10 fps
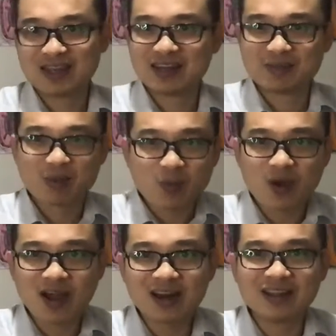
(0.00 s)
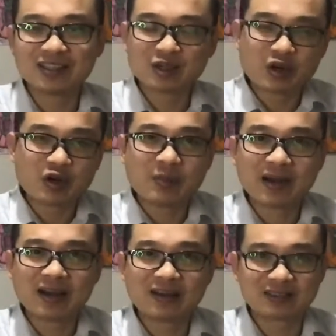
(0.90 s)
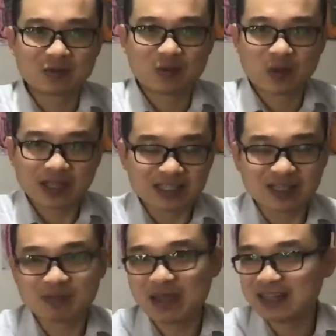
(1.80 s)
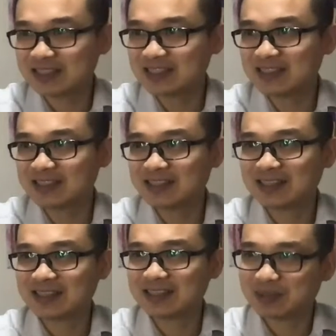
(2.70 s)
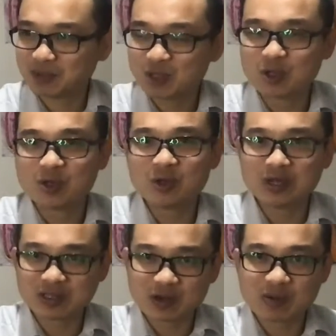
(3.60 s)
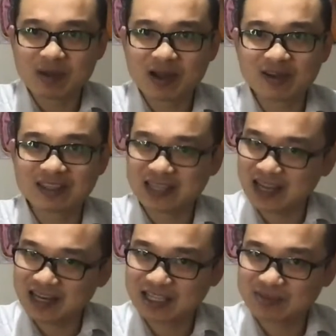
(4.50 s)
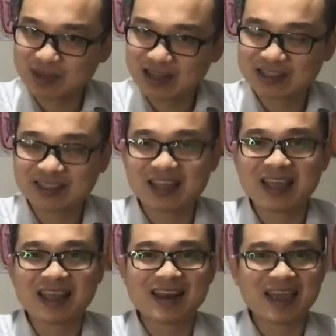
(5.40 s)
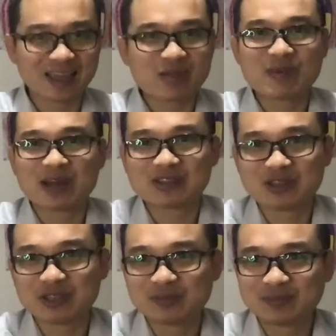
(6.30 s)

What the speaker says: Number 1 is all about Western medicine. Number 2 is all about Chinese medicine and acupuncture.